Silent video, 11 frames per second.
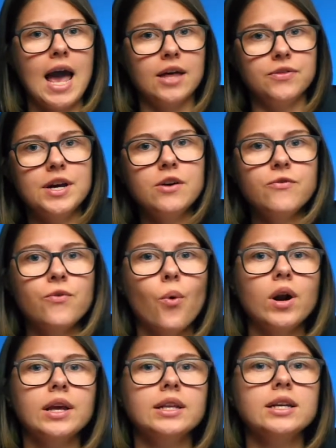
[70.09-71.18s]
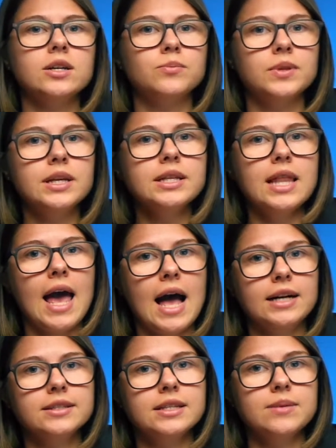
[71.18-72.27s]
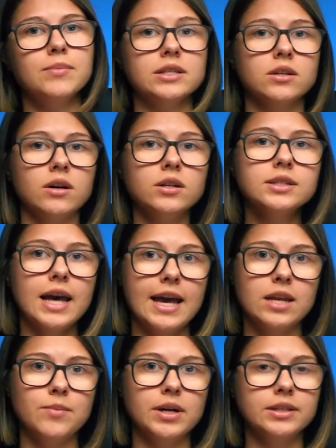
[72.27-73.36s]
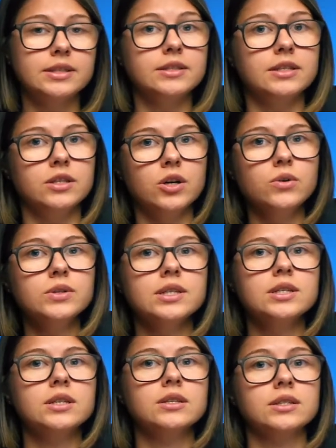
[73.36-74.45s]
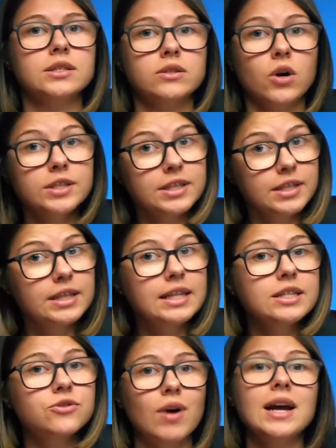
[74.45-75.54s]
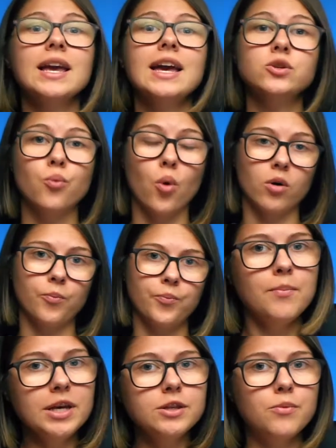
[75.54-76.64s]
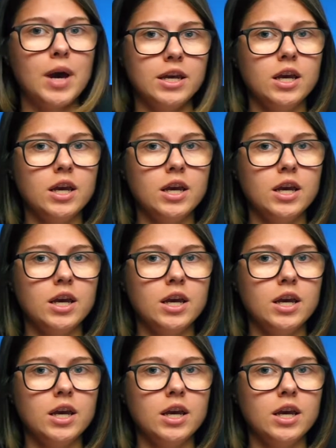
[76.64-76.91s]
and therefore in completely healthy but old animals the nose is constantly dry and warm. By the way,